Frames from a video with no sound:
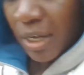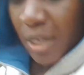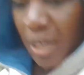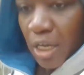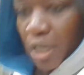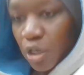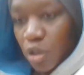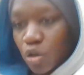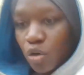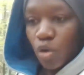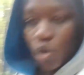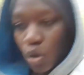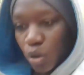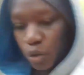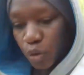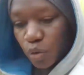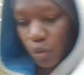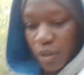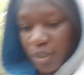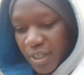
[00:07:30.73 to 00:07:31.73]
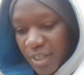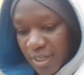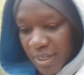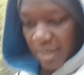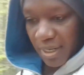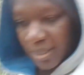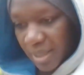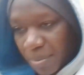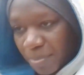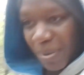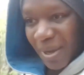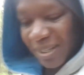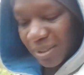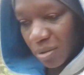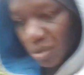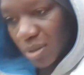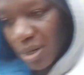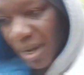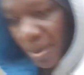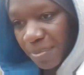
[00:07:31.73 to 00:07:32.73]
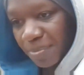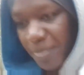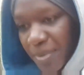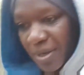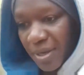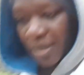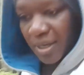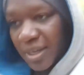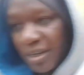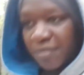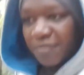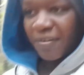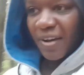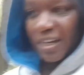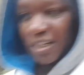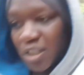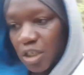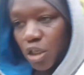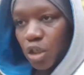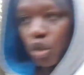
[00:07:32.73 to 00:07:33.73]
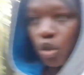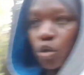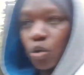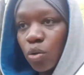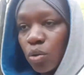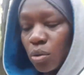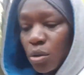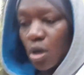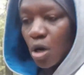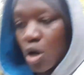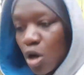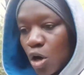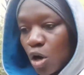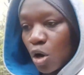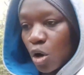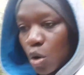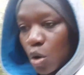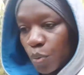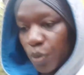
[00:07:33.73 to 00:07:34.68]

you'll also need the person inviting you will